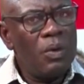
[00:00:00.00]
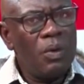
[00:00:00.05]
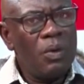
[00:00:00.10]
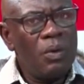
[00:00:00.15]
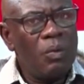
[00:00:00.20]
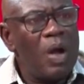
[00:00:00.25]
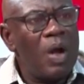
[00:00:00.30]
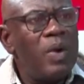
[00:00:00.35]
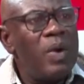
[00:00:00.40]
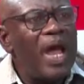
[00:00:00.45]

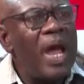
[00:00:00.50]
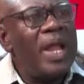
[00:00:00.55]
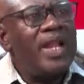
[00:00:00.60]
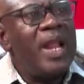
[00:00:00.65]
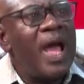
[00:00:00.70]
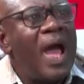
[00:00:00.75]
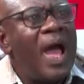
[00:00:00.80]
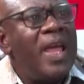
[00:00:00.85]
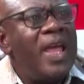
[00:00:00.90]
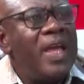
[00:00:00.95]
Well, we had
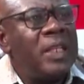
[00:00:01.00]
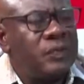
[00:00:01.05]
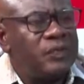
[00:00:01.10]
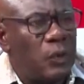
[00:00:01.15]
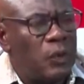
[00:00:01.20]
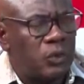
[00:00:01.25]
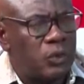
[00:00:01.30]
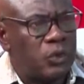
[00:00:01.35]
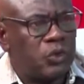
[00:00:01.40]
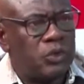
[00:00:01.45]
the highest
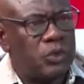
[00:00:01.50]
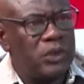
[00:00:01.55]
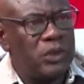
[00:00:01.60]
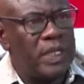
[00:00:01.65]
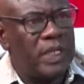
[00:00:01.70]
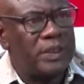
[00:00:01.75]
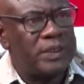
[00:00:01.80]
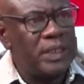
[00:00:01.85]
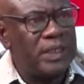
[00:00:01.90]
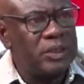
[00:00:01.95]
votes in
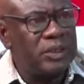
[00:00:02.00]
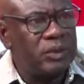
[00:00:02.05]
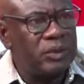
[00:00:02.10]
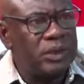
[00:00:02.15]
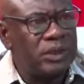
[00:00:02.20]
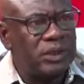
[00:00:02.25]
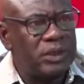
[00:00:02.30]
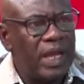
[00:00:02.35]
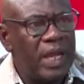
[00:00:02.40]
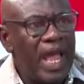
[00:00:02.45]
the Ashanti
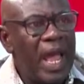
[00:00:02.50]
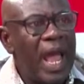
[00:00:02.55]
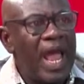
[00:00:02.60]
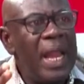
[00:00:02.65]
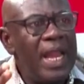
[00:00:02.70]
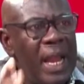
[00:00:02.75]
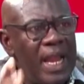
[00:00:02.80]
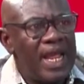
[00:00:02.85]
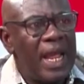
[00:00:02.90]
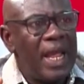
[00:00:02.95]
region.
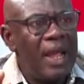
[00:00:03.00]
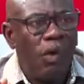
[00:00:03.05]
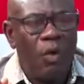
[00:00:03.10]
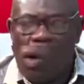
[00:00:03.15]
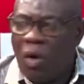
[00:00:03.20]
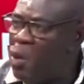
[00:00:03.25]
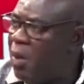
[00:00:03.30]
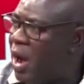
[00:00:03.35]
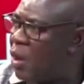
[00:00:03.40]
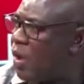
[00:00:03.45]
And then,
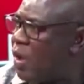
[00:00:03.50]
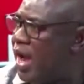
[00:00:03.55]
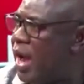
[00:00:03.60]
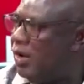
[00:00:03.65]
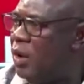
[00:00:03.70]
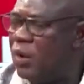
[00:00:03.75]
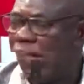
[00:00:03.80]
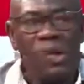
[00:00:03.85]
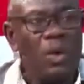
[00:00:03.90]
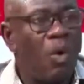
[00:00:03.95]

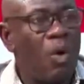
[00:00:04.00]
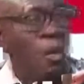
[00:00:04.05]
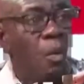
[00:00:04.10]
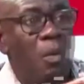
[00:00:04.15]
one